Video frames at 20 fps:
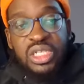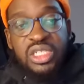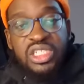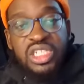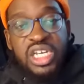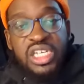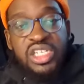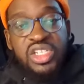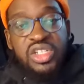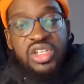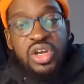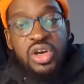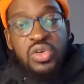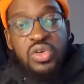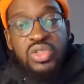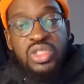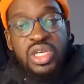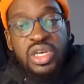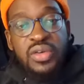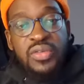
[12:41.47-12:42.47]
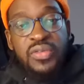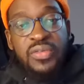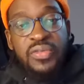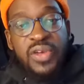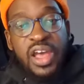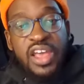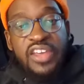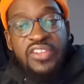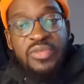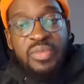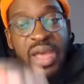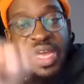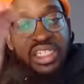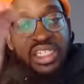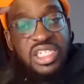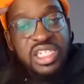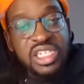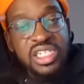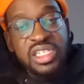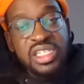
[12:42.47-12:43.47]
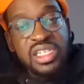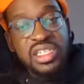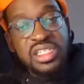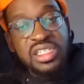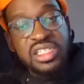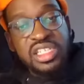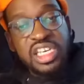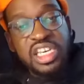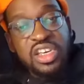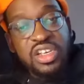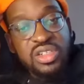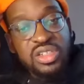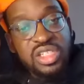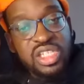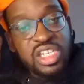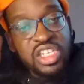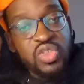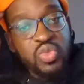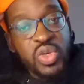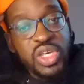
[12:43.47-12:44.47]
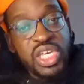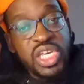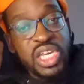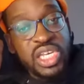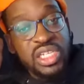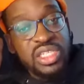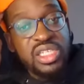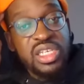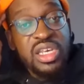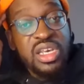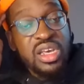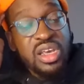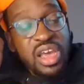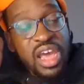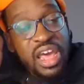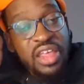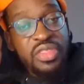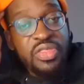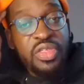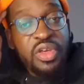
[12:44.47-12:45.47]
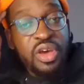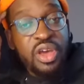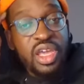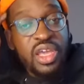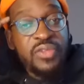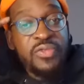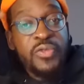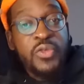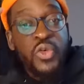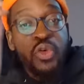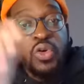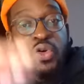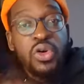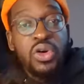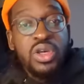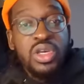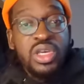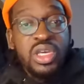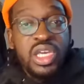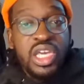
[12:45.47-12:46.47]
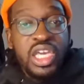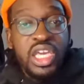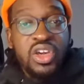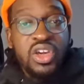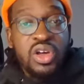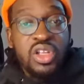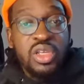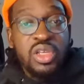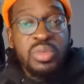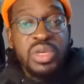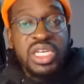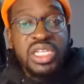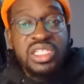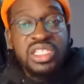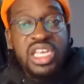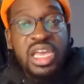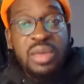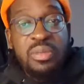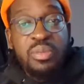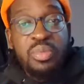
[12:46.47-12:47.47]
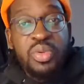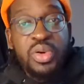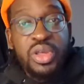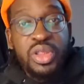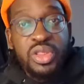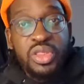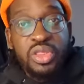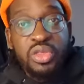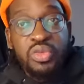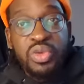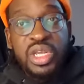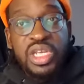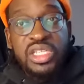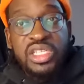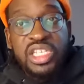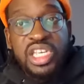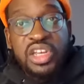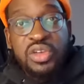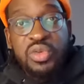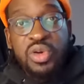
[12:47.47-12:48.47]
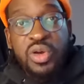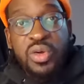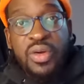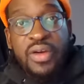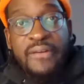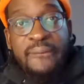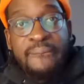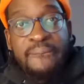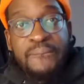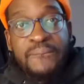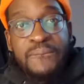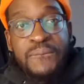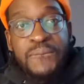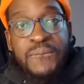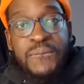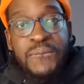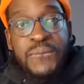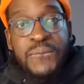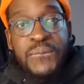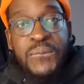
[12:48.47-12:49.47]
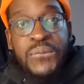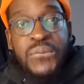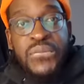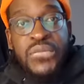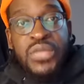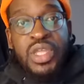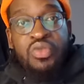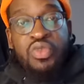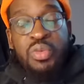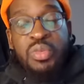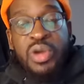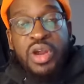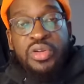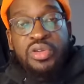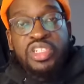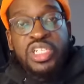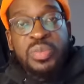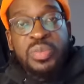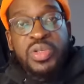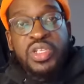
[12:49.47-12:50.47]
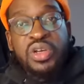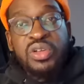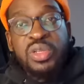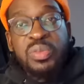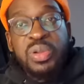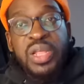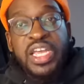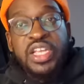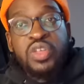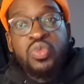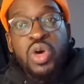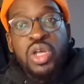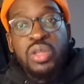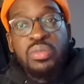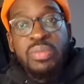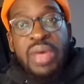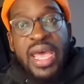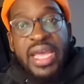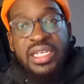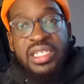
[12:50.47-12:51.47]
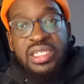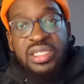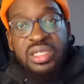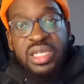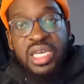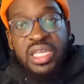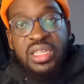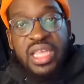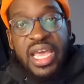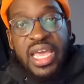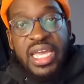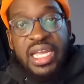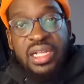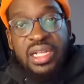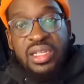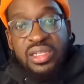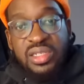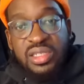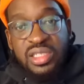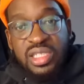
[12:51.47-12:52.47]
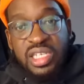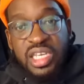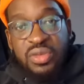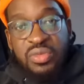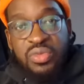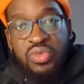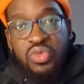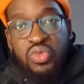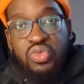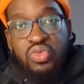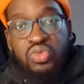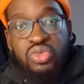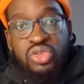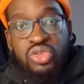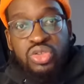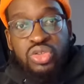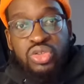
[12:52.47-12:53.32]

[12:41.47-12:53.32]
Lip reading: Jason Holder, 5 matches, 6 wickets at 34, economy 10.30. Romario Shepherd only played 1 match in that England. Oh